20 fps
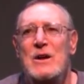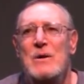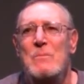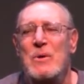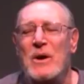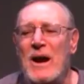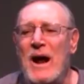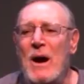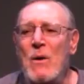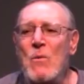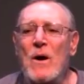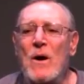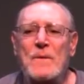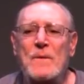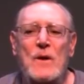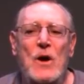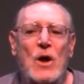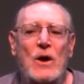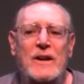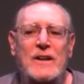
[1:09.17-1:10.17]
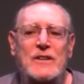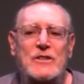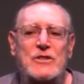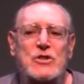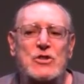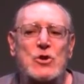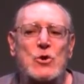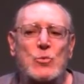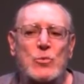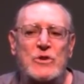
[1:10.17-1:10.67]
But I want the
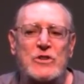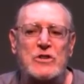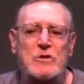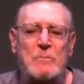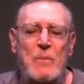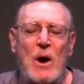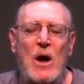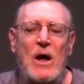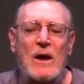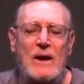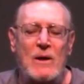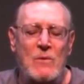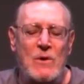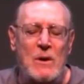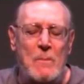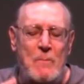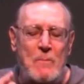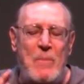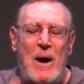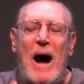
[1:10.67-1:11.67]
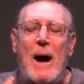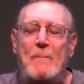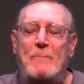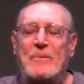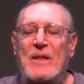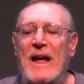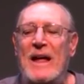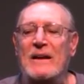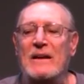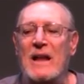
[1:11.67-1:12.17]
audience to respond. I want to pop
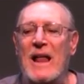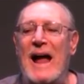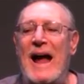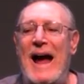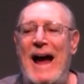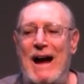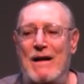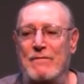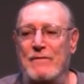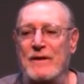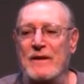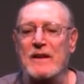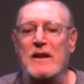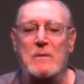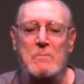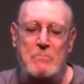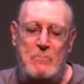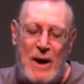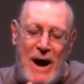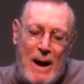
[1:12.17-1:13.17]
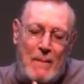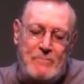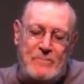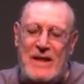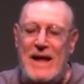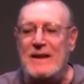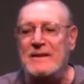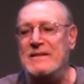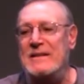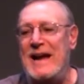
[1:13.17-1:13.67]
that laugh and then pop
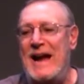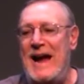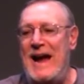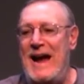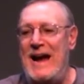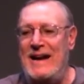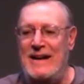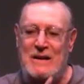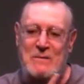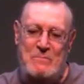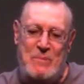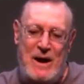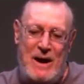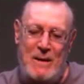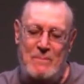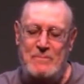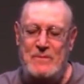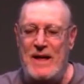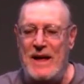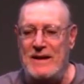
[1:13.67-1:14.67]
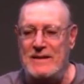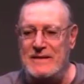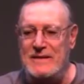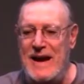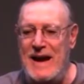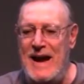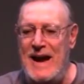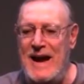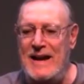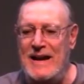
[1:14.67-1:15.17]
that tag and pop that
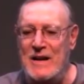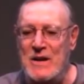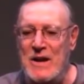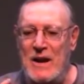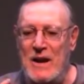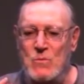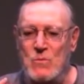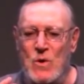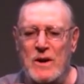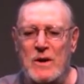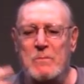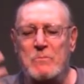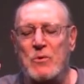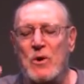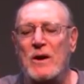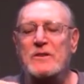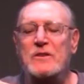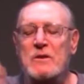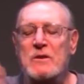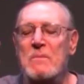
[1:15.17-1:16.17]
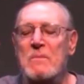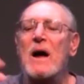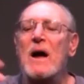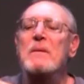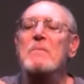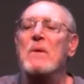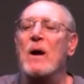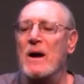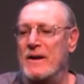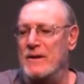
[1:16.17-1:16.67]
tag. And what it brought to
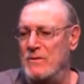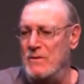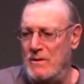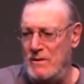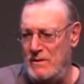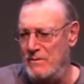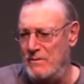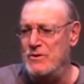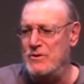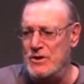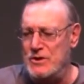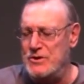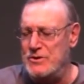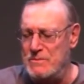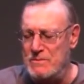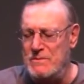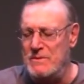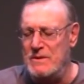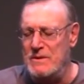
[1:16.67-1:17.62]
my mind, just,